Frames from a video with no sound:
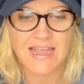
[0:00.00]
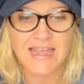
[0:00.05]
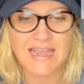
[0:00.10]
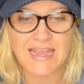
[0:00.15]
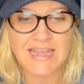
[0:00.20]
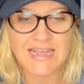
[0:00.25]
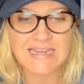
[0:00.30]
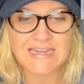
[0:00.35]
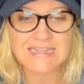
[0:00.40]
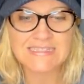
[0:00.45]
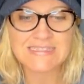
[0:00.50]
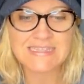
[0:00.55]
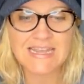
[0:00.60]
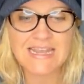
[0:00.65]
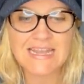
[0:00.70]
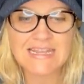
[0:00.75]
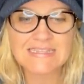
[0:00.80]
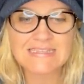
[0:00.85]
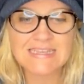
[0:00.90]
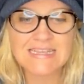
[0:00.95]
And it's
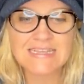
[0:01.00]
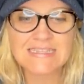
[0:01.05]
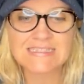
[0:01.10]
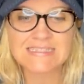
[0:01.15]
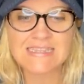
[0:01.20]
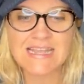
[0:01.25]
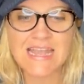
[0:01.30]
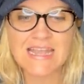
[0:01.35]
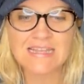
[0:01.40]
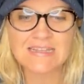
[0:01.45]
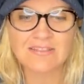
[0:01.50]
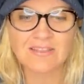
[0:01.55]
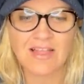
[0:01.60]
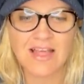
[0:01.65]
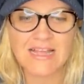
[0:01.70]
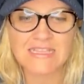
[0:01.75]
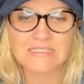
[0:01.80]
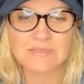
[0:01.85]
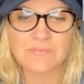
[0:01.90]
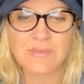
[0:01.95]
antique stained
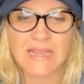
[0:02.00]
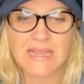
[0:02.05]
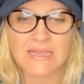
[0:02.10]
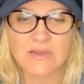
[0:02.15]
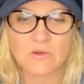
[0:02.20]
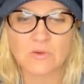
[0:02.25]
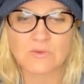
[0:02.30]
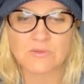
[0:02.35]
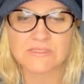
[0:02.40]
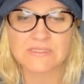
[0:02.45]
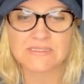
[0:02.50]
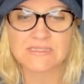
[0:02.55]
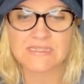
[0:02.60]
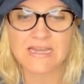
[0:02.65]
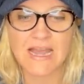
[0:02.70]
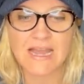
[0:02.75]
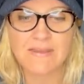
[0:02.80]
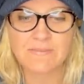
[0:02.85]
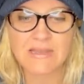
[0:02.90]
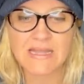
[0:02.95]
glass panels,
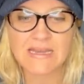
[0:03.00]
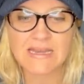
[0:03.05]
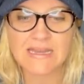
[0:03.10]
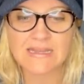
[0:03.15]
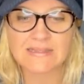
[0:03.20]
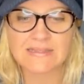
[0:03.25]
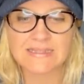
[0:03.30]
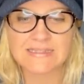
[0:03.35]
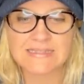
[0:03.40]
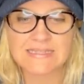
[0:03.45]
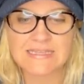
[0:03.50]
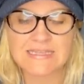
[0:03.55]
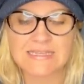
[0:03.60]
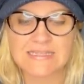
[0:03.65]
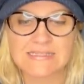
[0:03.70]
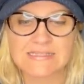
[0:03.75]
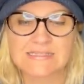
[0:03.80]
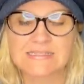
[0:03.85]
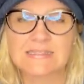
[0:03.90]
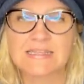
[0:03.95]
diamond
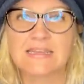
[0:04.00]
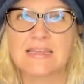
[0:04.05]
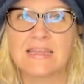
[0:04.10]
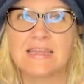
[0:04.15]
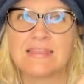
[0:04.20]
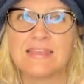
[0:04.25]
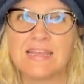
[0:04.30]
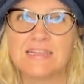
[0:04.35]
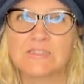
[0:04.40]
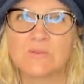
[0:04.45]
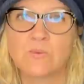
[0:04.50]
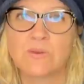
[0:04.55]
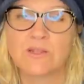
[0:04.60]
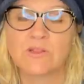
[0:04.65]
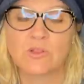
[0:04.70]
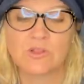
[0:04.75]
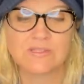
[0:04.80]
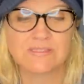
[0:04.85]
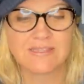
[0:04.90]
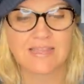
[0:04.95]
lattice, and that's what
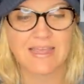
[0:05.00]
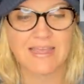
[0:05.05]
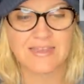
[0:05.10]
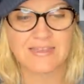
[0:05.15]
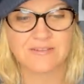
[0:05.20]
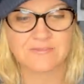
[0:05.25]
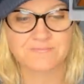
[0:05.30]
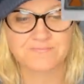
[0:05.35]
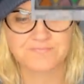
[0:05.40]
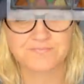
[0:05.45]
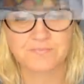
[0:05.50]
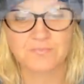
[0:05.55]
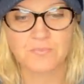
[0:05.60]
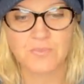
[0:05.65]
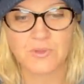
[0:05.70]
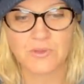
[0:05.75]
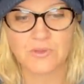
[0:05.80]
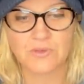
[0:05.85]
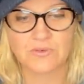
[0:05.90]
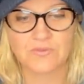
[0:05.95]
it looks like.
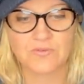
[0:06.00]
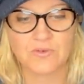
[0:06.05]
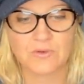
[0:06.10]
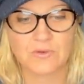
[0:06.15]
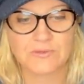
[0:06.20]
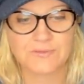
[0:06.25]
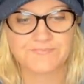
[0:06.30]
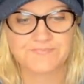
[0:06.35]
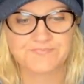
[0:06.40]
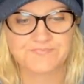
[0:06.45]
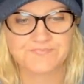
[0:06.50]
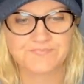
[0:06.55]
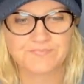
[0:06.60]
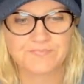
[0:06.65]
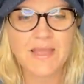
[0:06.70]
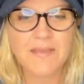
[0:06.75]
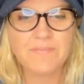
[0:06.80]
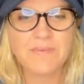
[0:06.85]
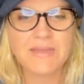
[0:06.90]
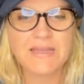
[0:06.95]
Beautiful.
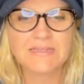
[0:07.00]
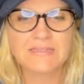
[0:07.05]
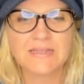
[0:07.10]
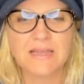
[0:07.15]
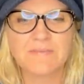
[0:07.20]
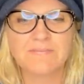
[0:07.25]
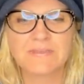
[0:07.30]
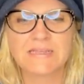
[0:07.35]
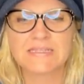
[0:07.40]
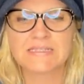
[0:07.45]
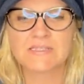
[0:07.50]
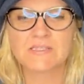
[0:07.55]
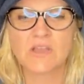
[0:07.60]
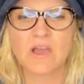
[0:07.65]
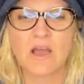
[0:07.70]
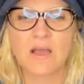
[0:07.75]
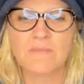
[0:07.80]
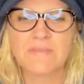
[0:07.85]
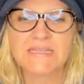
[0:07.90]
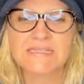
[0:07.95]
I picked up this
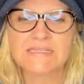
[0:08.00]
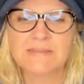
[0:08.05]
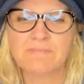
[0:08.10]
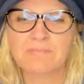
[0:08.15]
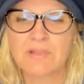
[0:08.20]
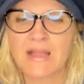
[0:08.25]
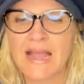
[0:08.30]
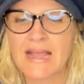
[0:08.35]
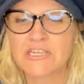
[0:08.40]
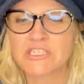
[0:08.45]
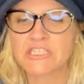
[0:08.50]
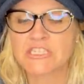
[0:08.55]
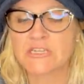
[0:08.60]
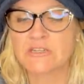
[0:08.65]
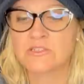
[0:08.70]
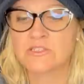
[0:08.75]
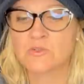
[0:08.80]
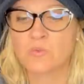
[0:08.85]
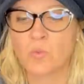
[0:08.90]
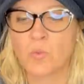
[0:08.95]
Thomas
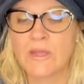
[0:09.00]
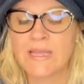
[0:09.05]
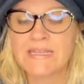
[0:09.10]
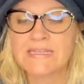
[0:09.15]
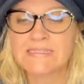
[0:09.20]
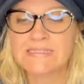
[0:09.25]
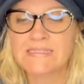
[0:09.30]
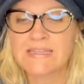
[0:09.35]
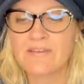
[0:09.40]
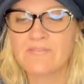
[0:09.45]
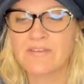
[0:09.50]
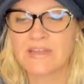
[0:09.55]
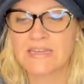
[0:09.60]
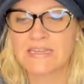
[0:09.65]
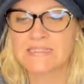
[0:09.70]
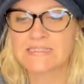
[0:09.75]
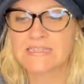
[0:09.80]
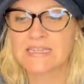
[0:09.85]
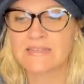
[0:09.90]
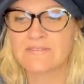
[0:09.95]
Blackshear's Wings of
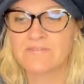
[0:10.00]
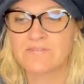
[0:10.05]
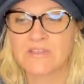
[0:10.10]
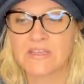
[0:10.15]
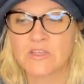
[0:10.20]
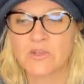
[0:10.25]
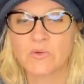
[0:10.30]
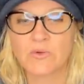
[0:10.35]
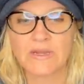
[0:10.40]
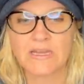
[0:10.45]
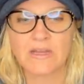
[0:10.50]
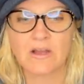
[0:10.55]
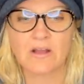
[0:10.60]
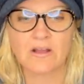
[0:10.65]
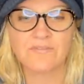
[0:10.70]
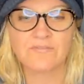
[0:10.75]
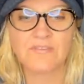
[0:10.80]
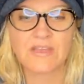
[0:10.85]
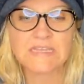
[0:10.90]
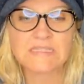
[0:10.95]
Innocence figurine
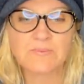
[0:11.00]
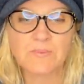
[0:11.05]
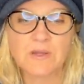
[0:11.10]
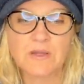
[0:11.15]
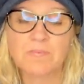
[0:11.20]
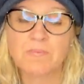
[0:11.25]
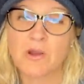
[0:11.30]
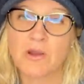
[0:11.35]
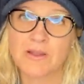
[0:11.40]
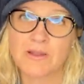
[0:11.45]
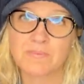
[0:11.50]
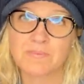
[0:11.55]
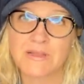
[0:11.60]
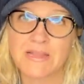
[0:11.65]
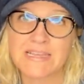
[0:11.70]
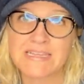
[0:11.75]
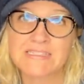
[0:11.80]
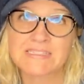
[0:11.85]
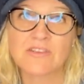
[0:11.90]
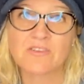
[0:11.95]
off Facebook
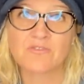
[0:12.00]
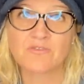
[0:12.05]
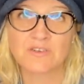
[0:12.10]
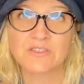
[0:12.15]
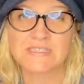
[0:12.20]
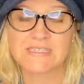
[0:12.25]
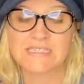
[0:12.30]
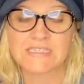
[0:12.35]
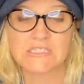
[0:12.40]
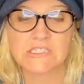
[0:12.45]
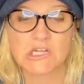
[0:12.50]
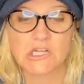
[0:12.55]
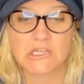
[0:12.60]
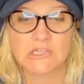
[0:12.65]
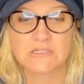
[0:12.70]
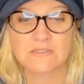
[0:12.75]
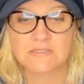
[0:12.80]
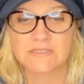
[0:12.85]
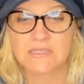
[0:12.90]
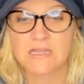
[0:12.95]
Marketplace for six
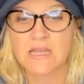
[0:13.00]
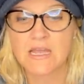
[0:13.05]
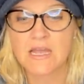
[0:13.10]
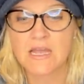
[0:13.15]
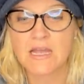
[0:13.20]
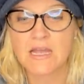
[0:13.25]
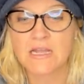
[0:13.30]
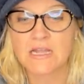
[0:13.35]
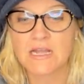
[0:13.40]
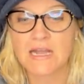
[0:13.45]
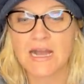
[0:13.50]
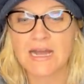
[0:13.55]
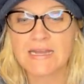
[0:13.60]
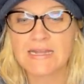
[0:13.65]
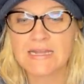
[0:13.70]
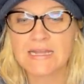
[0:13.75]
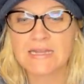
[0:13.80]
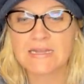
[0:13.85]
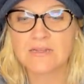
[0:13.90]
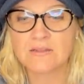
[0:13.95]
dollars. Got
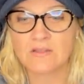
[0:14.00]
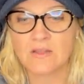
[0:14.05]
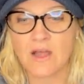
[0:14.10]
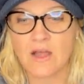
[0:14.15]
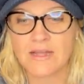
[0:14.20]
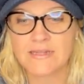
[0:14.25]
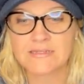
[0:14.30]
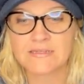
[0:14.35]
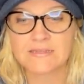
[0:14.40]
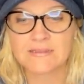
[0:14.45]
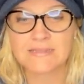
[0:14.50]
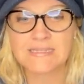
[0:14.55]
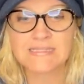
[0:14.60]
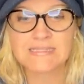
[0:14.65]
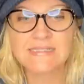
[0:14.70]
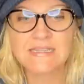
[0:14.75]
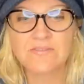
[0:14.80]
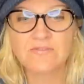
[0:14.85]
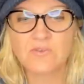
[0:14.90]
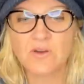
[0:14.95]
it in a lot.
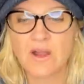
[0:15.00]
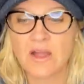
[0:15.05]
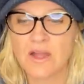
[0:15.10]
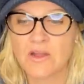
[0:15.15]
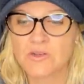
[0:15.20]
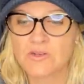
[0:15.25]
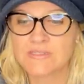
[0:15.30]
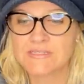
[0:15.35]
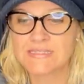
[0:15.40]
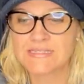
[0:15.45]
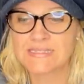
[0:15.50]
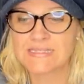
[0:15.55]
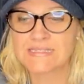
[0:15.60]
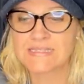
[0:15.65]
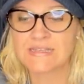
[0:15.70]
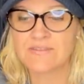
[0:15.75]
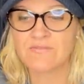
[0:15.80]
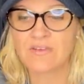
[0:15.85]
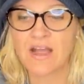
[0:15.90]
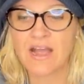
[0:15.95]
Listed for one hundred
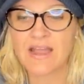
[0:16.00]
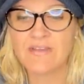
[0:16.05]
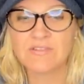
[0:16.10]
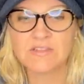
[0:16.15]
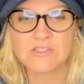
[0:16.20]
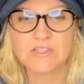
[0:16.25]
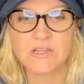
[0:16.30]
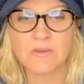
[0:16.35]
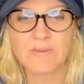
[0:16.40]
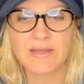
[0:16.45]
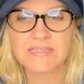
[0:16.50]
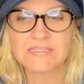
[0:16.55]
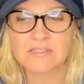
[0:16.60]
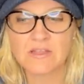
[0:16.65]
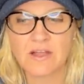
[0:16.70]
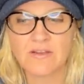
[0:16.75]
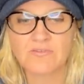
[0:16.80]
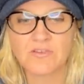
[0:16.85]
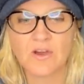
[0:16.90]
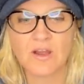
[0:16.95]
sixty-five dollars and took a best
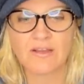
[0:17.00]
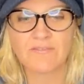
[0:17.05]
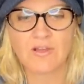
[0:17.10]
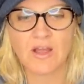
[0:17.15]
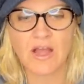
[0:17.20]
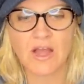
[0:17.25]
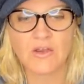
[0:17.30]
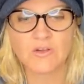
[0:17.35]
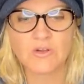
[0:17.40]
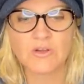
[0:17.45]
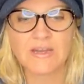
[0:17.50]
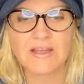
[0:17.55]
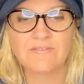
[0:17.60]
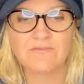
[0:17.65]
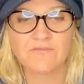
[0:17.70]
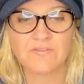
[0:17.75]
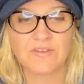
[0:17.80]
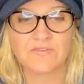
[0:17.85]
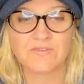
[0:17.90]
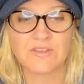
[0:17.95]
offer of one hundred
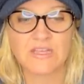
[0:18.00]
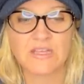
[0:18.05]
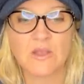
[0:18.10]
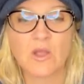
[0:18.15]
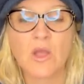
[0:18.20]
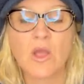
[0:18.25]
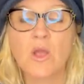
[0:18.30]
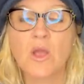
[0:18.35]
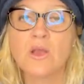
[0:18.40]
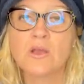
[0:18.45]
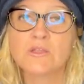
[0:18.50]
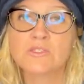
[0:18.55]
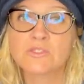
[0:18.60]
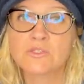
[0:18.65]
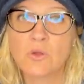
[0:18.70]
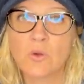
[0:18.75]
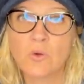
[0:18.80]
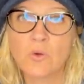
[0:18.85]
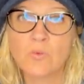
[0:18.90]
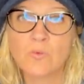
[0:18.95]
fifty dollars.
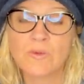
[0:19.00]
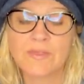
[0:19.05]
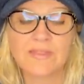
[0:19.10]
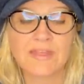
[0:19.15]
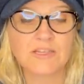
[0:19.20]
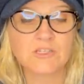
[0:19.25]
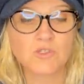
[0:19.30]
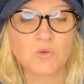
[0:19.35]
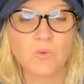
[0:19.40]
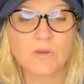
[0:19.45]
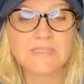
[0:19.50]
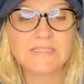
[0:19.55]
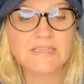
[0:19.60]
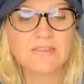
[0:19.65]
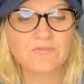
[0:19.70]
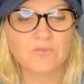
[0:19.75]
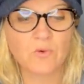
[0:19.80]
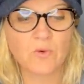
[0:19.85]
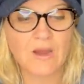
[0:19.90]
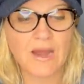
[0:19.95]
Sold within
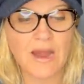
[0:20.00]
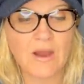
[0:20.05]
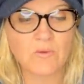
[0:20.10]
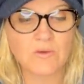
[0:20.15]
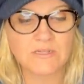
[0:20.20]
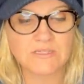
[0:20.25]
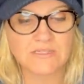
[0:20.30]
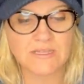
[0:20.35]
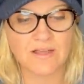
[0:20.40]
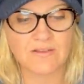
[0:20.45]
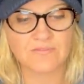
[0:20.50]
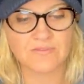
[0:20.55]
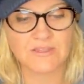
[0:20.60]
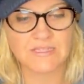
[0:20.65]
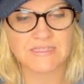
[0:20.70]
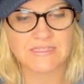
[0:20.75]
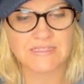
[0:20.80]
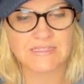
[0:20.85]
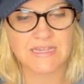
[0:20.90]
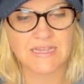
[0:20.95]
twenty-four hours of
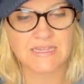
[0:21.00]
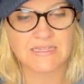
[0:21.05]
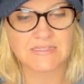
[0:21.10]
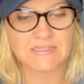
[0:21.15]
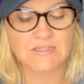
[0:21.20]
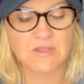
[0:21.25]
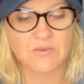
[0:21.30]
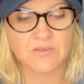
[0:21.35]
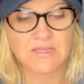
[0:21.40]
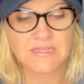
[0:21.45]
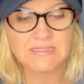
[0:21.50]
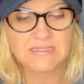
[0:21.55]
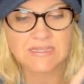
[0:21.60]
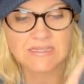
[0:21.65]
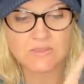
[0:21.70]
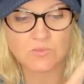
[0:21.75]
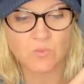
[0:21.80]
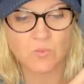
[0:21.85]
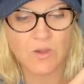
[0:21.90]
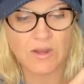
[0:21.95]
listing. So this
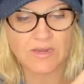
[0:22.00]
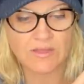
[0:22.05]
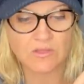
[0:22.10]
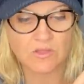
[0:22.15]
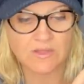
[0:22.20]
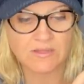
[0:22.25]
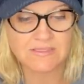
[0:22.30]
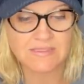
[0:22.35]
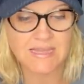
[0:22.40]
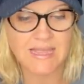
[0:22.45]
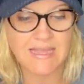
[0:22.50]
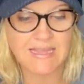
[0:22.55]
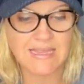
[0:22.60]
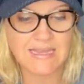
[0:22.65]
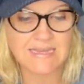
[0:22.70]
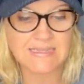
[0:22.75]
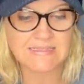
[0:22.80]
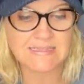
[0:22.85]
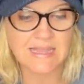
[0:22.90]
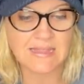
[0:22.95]
is what it looks like.
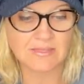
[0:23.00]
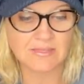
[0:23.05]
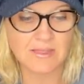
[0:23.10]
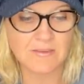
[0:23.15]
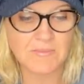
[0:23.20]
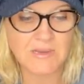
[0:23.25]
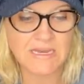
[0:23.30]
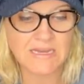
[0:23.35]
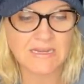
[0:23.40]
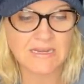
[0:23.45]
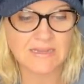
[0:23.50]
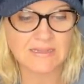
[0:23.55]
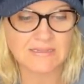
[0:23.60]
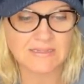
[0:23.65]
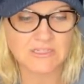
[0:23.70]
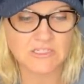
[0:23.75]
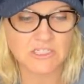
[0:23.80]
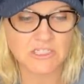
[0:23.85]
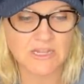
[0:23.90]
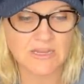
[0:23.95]
It is a limited
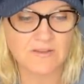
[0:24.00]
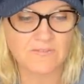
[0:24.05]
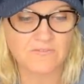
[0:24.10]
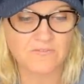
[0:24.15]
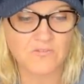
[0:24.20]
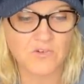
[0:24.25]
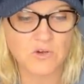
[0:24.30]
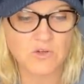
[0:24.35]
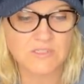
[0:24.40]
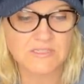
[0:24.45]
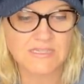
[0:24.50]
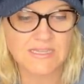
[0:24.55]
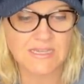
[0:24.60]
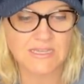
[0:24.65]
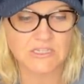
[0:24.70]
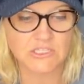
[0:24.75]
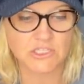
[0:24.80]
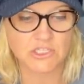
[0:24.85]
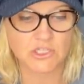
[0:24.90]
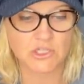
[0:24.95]
edition first
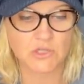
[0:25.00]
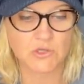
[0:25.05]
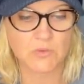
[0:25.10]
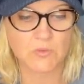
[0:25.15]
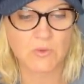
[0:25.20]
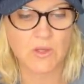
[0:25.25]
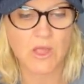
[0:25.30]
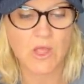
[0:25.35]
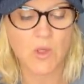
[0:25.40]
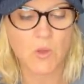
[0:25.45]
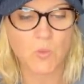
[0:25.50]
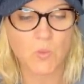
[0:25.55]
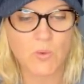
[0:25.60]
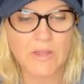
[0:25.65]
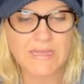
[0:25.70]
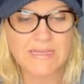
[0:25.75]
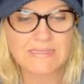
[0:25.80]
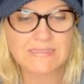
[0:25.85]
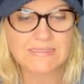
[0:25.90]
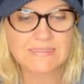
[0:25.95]
issue,
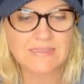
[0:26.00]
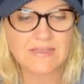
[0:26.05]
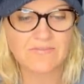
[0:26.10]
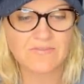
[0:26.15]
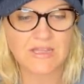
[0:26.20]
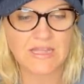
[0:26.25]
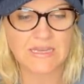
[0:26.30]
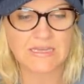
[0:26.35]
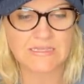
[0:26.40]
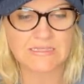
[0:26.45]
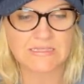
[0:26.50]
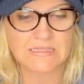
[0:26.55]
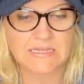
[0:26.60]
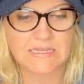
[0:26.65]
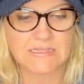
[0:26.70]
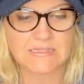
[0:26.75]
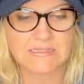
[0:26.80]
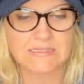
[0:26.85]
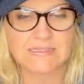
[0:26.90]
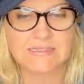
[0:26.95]
Wings of
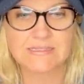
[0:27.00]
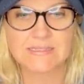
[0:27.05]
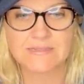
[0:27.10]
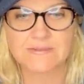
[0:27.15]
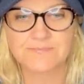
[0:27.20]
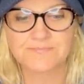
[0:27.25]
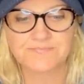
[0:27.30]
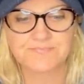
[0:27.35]
Innocence.